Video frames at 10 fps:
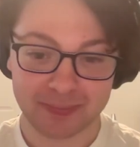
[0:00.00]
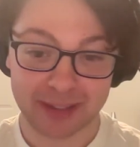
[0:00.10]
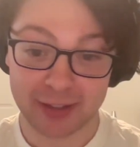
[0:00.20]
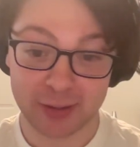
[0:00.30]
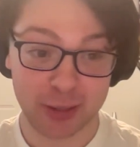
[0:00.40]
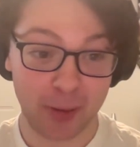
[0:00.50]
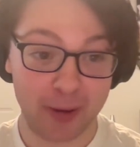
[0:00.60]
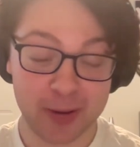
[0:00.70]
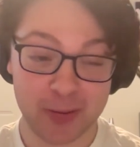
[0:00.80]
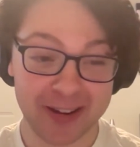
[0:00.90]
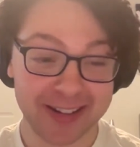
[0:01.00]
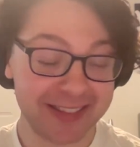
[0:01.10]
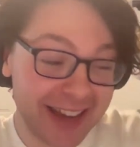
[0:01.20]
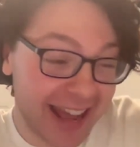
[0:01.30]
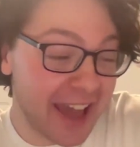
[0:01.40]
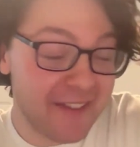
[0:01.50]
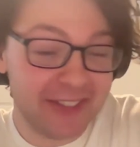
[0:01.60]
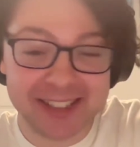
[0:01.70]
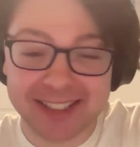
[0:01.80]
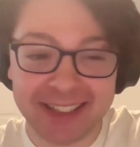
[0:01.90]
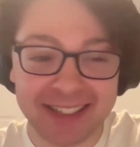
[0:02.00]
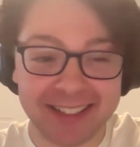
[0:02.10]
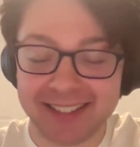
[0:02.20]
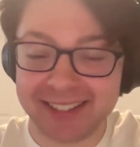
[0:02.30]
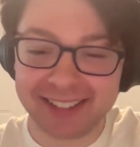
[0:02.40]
It's so underrated that I haven't seen it.